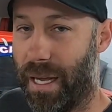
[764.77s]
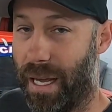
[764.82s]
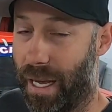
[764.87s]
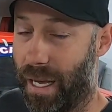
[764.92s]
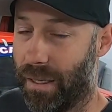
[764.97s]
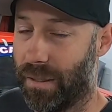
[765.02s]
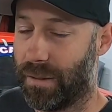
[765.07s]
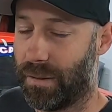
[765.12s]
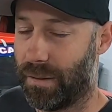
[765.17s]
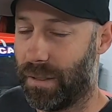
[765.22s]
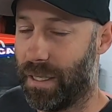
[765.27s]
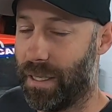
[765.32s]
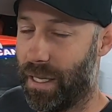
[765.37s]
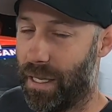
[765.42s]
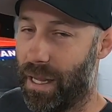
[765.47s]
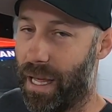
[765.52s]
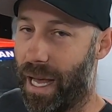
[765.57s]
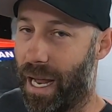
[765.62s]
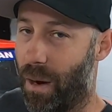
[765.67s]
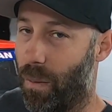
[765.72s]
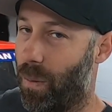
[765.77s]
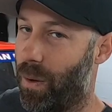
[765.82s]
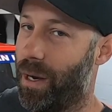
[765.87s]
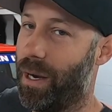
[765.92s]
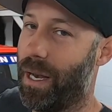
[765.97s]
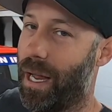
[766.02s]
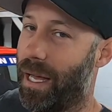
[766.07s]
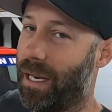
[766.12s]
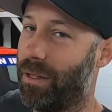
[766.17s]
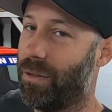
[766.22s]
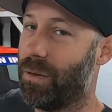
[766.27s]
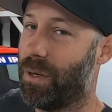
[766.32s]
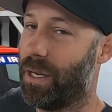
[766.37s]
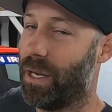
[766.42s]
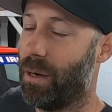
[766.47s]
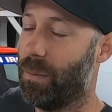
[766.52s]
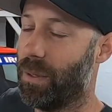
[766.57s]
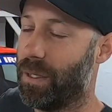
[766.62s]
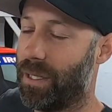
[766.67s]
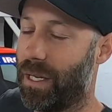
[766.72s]
Yeah, I did that. I wanted 93
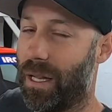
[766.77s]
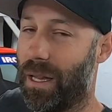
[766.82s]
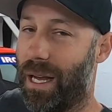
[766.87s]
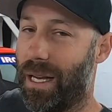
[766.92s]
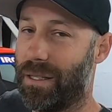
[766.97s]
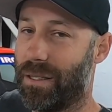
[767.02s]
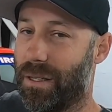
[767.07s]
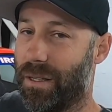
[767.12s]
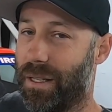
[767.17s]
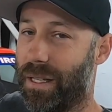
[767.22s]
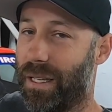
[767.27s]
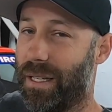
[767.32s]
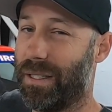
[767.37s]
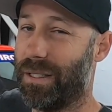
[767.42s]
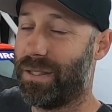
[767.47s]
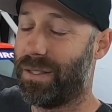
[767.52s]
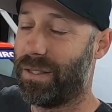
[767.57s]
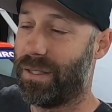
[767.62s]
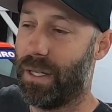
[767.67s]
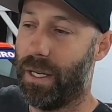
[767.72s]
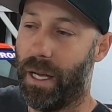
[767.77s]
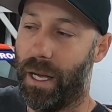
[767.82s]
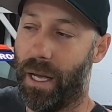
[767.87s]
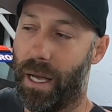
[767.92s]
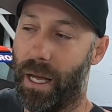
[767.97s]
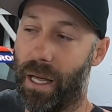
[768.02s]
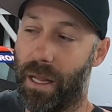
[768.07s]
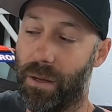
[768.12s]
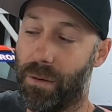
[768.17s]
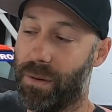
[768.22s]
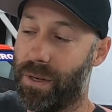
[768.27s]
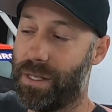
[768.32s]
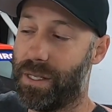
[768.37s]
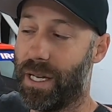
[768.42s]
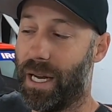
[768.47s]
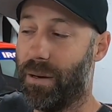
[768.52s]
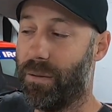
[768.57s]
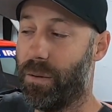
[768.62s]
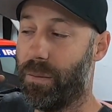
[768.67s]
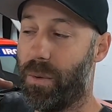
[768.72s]
Cobra taillights on this. The reason
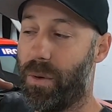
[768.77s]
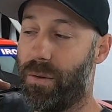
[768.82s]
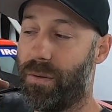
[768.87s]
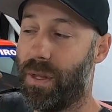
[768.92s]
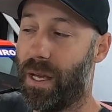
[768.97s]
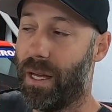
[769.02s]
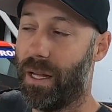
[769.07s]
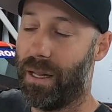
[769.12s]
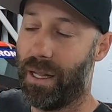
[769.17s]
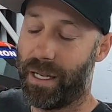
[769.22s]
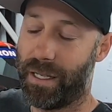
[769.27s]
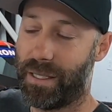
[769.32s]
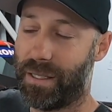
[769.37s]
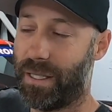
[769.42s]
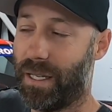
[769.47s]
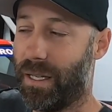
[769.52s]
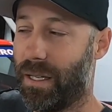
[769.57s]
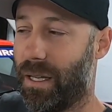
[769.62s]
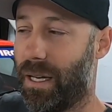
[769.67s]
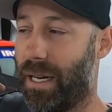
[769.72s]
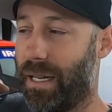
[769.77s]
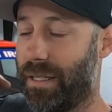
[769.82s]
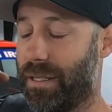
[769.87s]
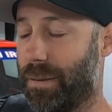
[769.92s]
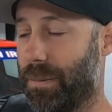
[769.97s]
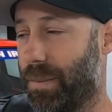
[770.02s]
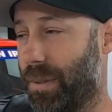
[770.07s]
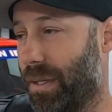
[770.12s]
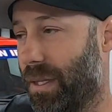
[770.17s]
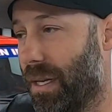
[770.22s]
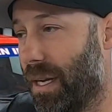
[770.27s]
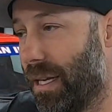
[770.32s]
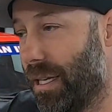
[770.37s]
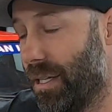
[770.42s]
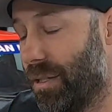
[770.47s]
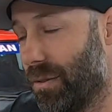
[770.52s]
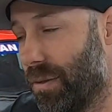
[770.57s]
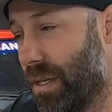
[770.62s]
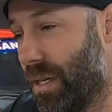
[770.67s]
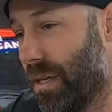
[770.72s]
I removed the LX taillights and put the
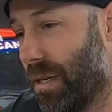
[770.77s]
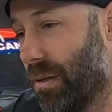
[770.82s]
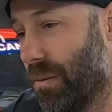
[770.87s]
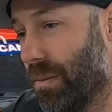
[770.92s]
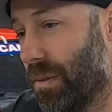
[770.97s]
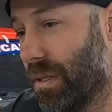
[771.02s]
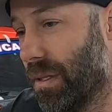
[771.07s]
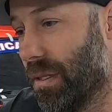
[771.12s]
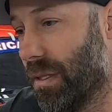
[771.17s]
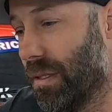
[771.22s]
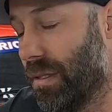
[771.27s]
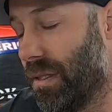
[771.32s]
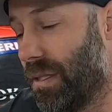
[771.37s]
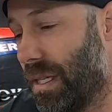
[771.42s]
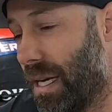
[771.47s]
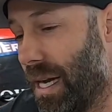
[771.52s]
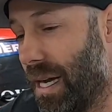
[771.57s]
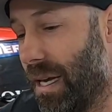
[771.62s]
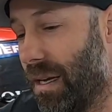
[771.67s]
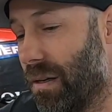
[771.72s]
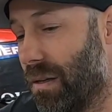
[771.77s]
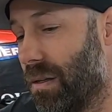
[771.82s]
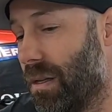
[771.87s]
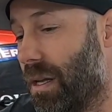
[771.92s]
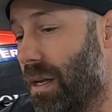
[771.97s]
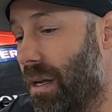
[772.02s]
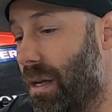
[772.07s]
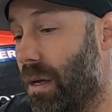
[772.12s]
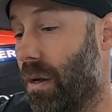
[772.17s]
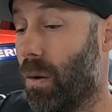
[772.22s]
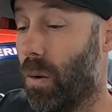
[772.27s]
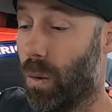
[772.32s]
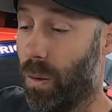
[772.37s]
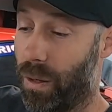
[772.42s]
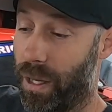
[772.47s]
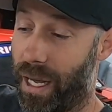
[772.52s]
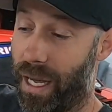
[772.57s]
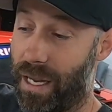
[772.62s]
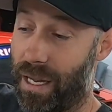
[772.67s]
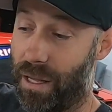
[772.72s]
93 Cobra style or
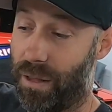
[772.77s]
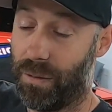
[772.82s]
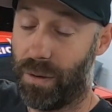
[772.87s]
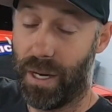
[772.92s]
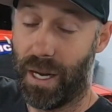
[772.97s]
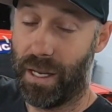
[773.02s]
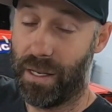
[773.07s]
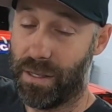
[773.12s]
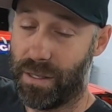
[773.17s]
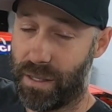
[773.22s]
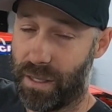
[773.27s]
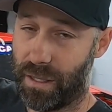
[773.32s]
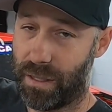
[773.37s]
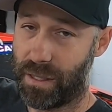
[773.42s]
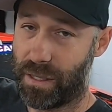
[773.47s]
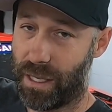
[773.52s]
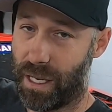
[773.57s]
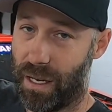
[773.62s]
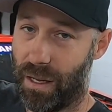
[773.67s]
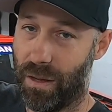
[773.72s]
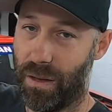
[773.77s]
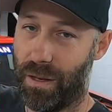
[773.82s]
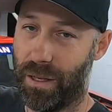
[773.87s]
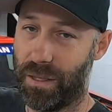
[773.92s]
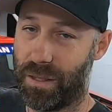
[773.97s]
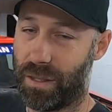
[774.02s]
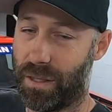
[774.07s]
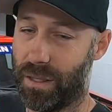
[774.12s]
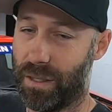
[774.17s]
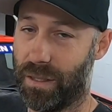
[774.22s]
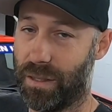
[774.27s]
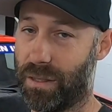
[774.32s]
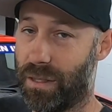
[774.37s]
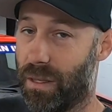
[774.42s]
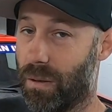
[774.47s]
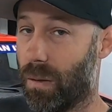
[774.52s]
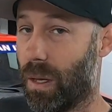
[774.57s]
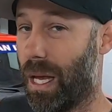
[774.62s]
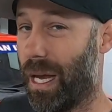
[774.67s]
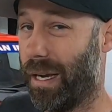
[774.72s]
the 83 to 86 style on it is because
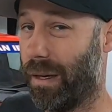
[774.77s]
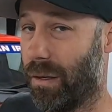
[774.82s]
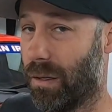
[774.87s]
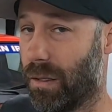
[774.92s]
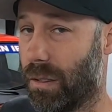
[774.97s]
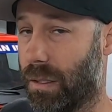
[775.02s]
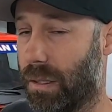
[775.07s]
they're lighter.